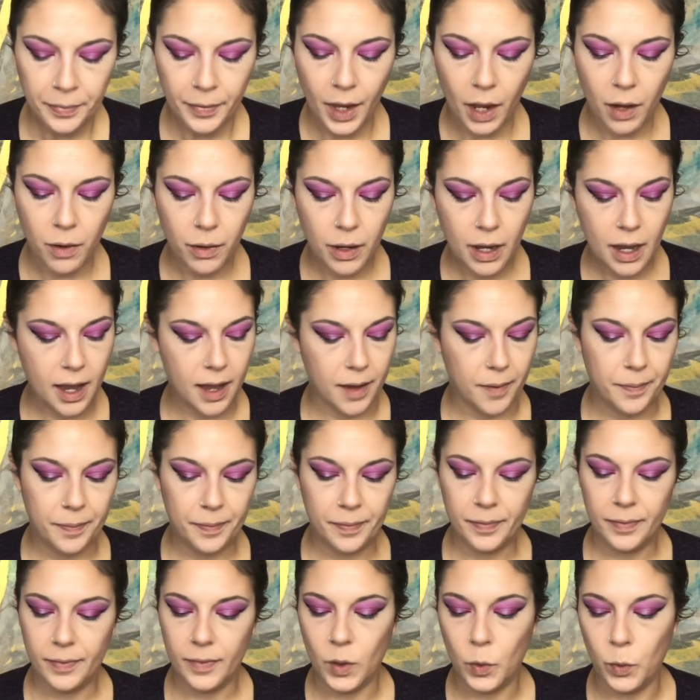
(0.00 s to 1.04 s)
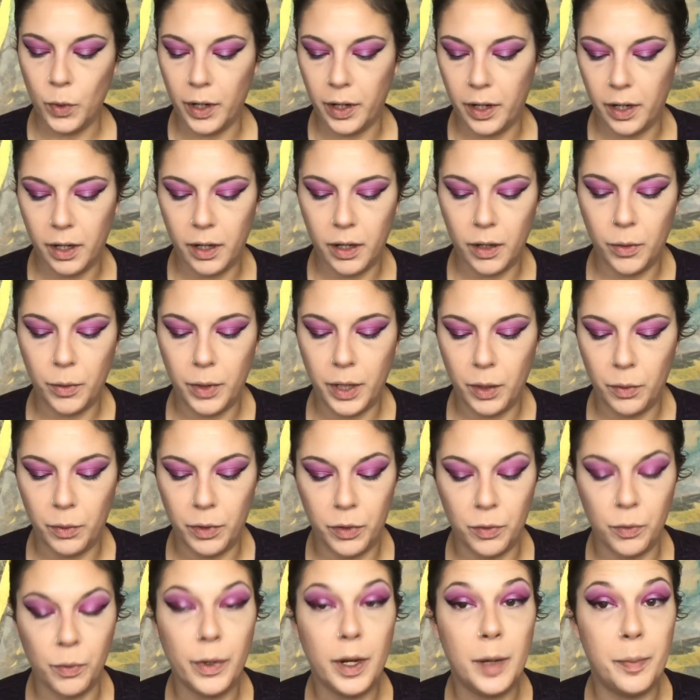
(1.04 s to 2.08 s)
Okay, we're going to go in with
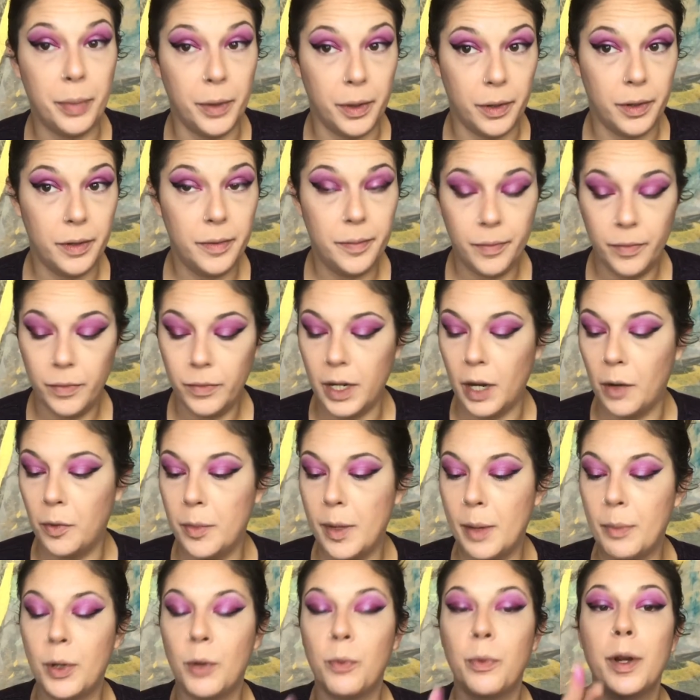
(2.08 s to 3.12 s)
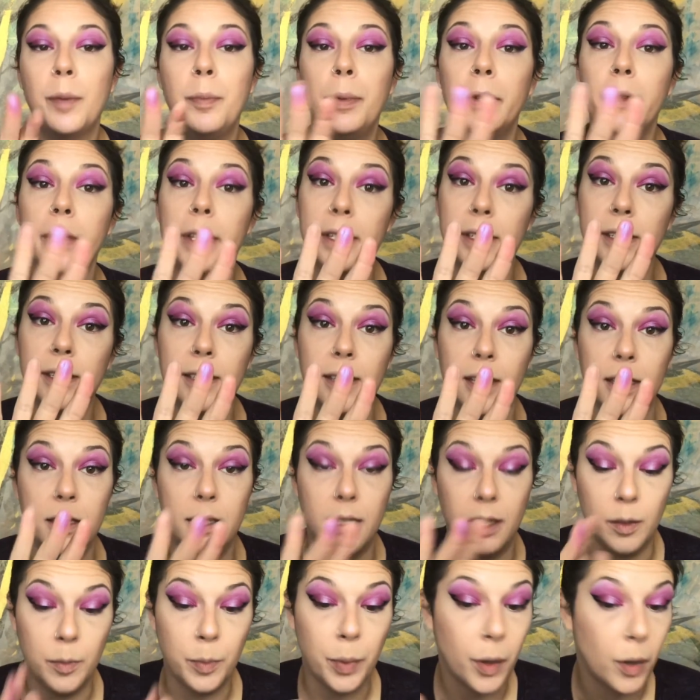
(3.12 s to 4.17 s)
Ripple. Now remember, Ripple is
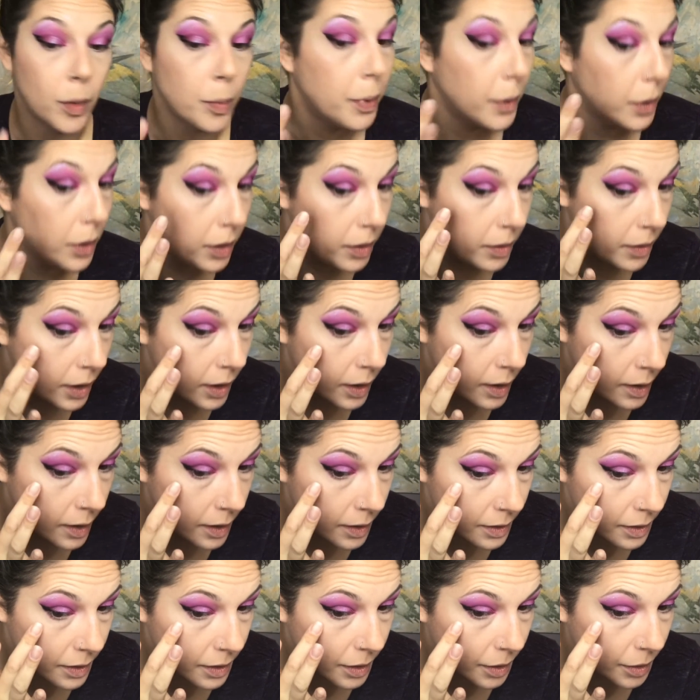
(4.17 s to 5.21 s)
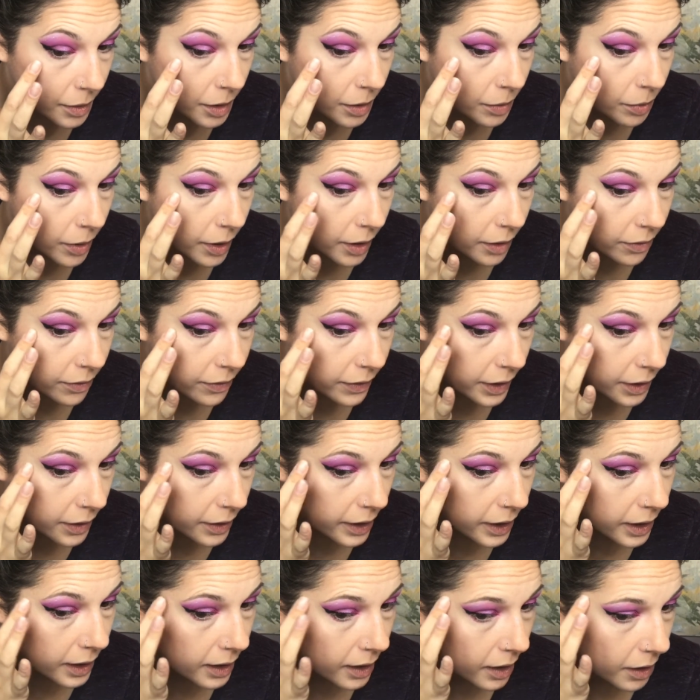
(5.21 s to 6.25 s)
tinted purple, so you want to very
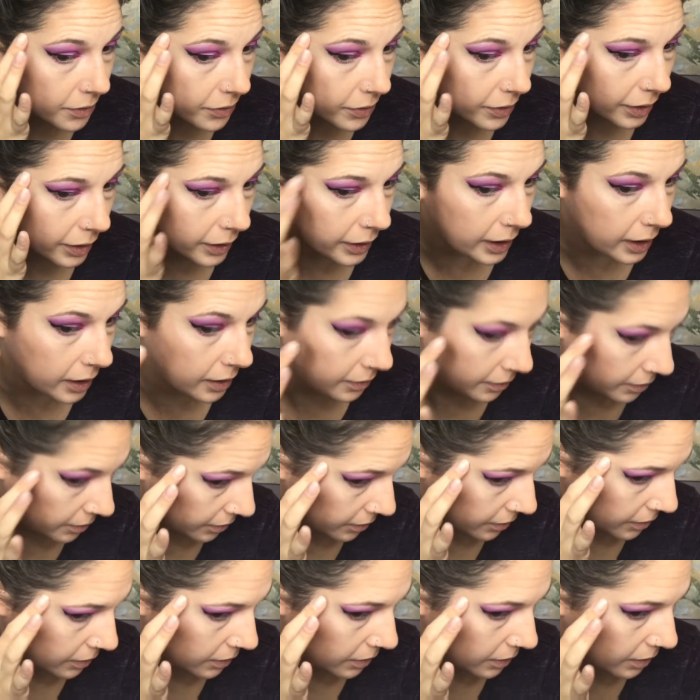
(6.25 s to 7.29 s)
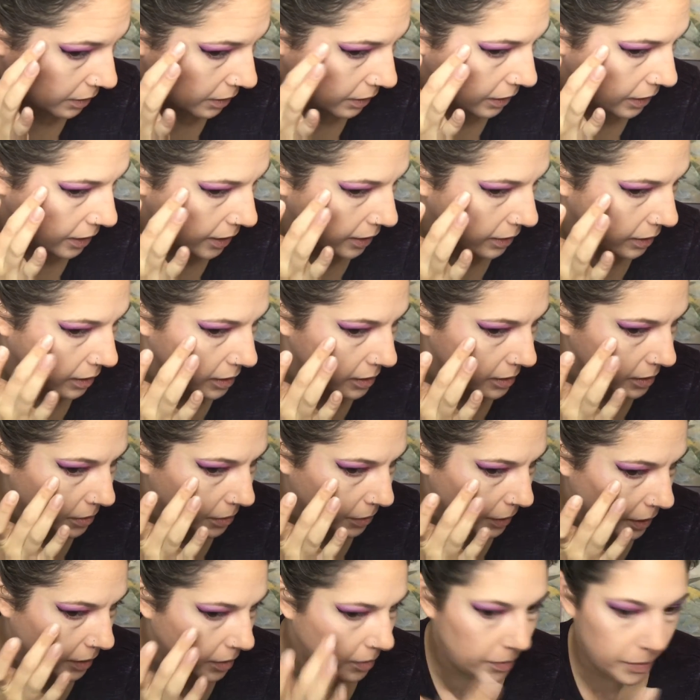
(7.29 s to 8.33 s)
carefully add this
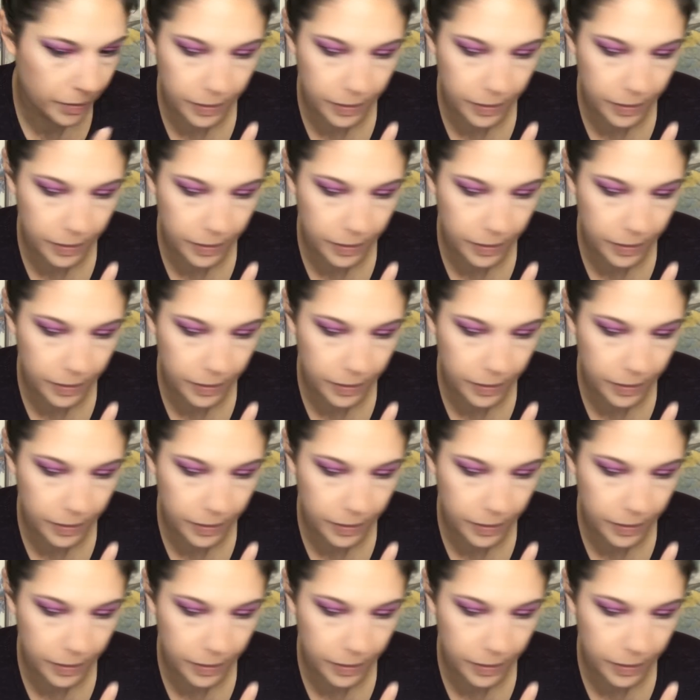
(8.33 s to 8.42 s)
one.